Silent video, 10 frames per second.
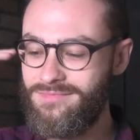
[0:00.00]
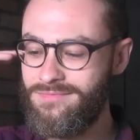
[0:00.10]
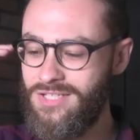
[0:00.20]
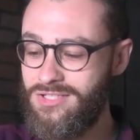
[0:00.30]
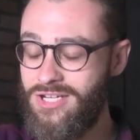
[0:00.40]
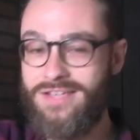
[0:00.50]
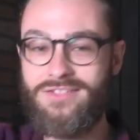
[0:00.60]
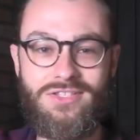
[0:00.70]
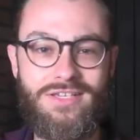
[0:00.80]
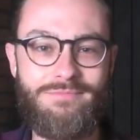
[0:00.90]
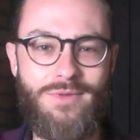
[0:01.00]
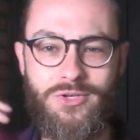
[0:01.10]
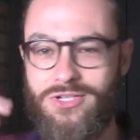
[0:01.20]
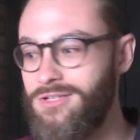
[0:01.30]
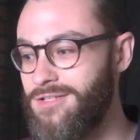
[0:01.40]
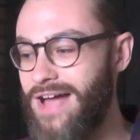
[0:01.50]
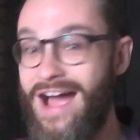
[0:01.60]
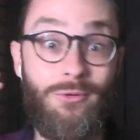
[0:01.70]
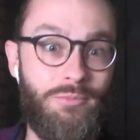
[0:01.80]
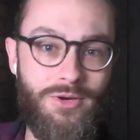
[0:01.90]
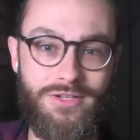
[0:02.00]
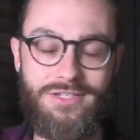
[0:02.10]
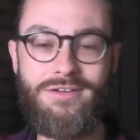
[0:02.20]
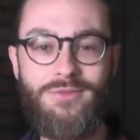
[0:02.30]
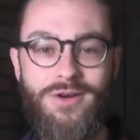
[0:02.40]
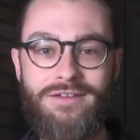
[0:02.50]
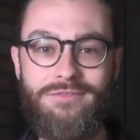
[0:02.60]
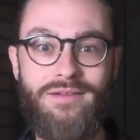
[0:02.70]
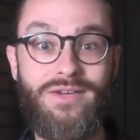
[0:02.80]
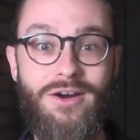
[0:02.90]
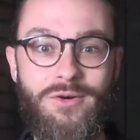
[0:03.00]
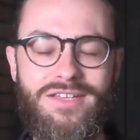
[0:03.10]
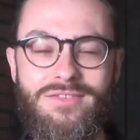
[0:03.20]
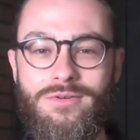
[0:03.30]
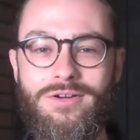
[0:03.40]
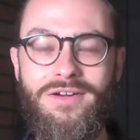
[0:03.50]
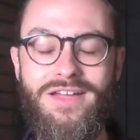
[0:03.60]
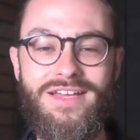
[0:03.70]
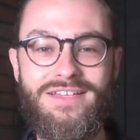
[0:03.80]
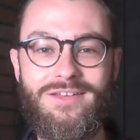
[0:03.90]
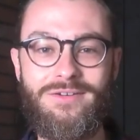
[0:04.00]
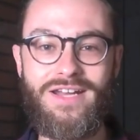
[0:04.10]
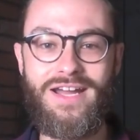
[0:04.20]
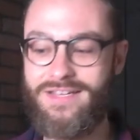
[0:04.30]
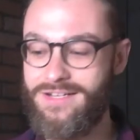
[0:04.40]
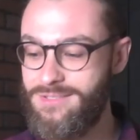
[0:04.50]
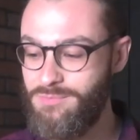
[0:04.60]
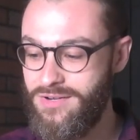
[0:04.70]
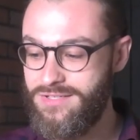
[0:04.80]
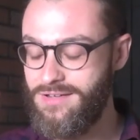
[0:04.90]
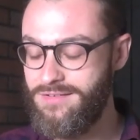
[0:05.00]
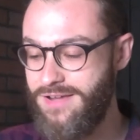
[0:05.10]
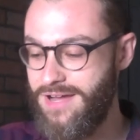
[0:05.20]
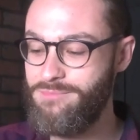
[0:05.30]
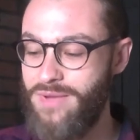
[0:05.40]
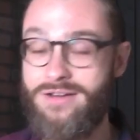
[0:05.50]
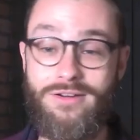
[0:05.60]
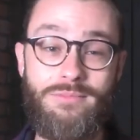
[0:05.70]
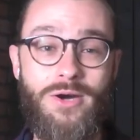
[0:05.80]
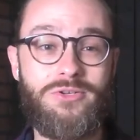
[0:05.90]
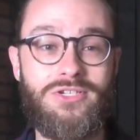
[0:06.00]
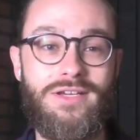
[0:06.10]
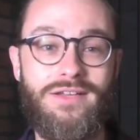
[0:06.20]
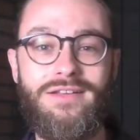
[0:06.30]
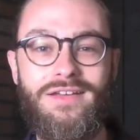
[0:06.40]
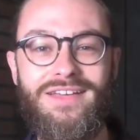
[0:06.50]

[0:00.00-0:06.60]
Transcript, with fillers: to change the emotional output of whatever I'm going through so that I can experience a, a better emotion